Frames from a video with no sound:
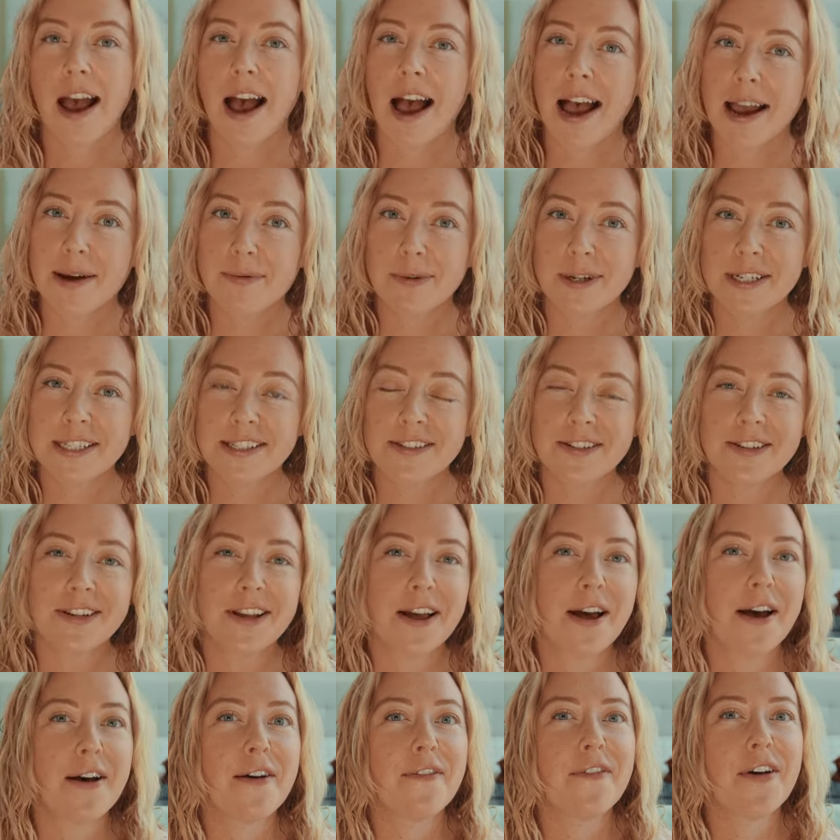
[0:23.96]
I'm Crystal
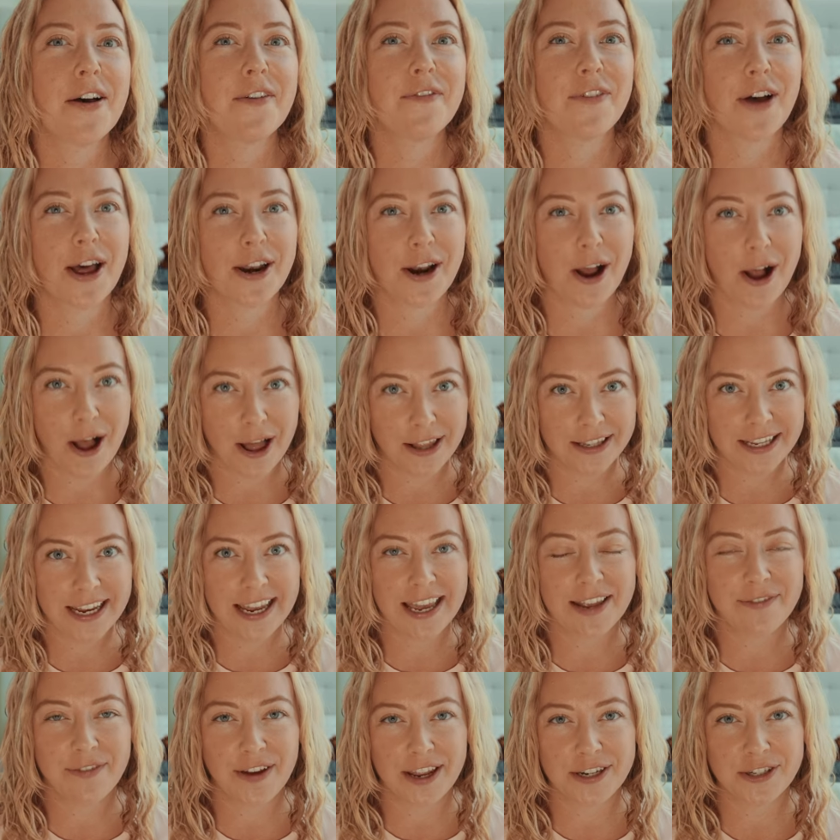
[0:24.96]
of Vanhalla
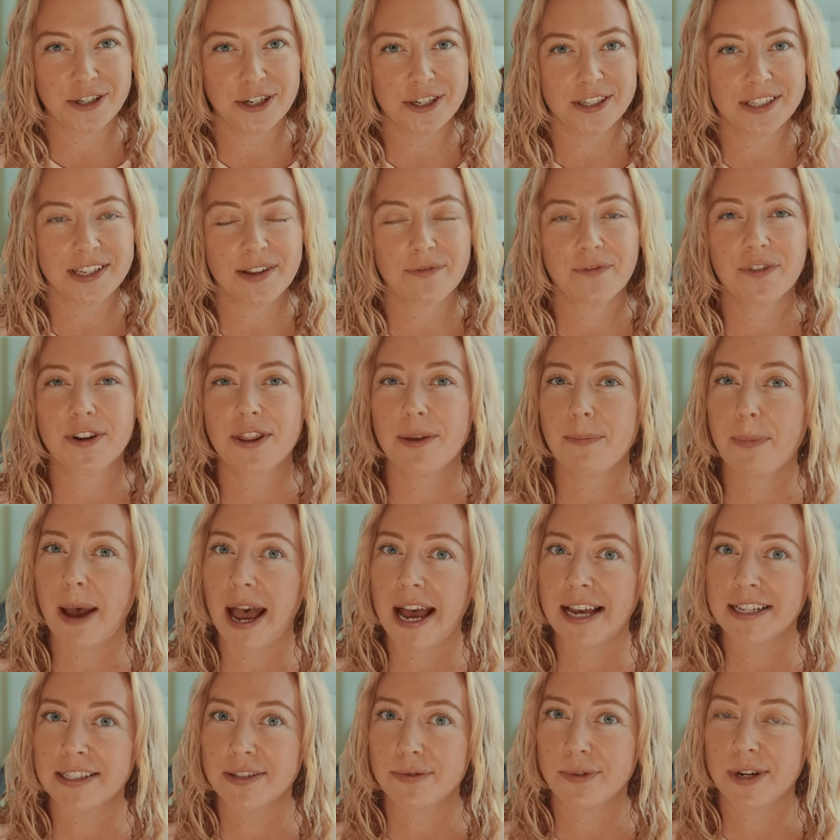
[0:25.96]
Adventures, and for the
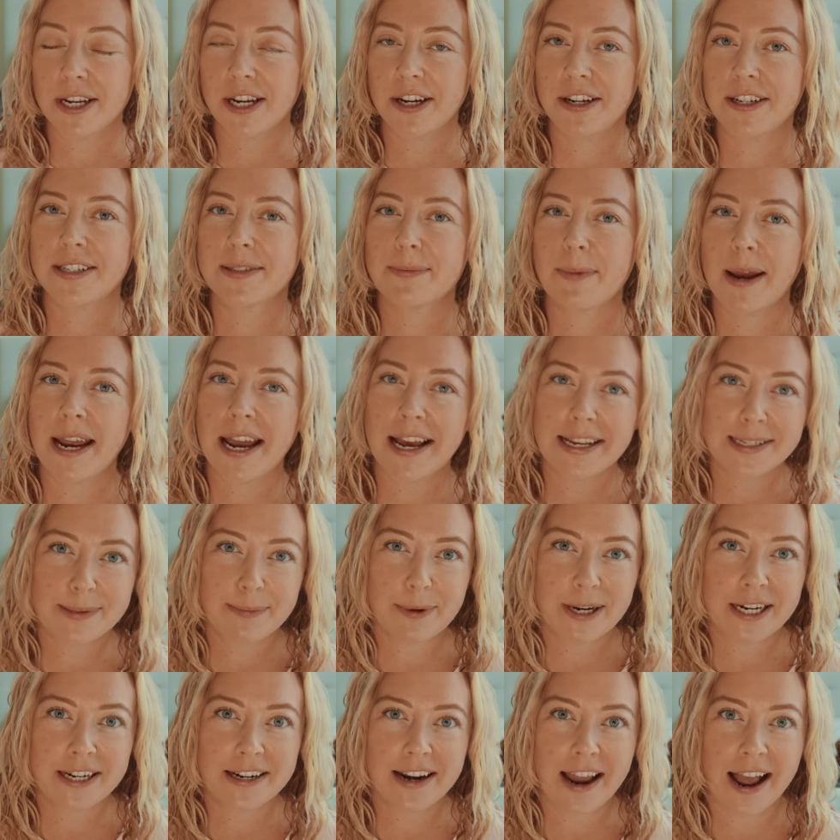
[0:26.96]
past 3 years, my
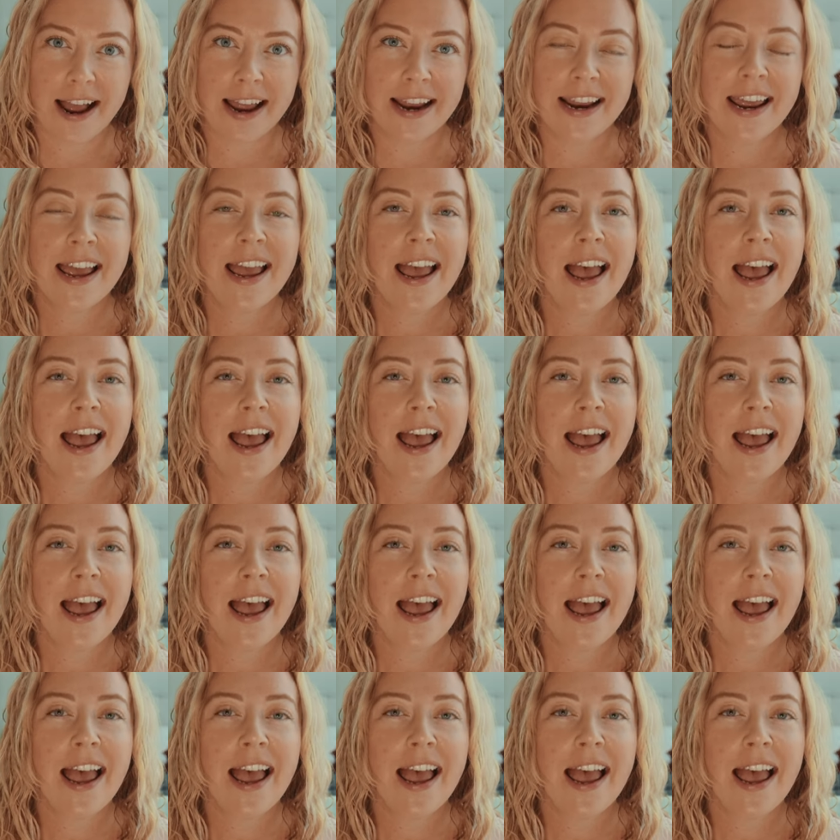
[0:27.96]
husband and I